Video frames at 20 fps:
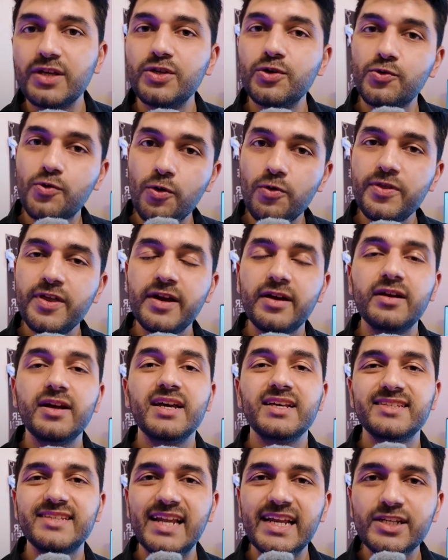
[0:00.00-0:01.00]
You go there,
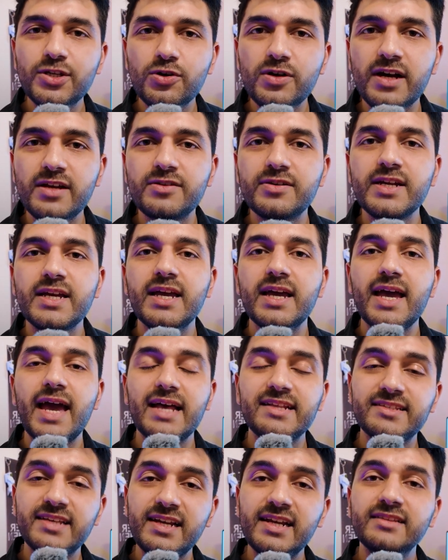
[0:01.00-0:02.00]
select your country,
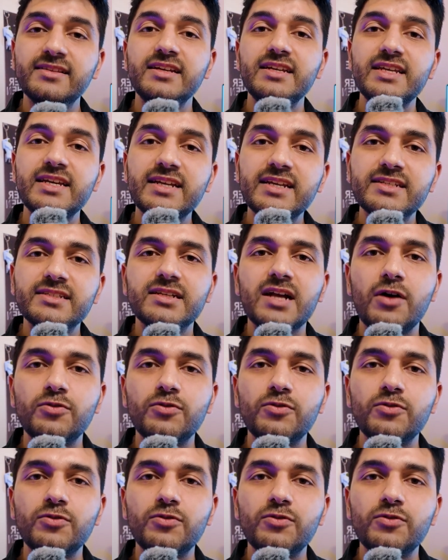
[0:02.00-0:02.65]
and select the nearest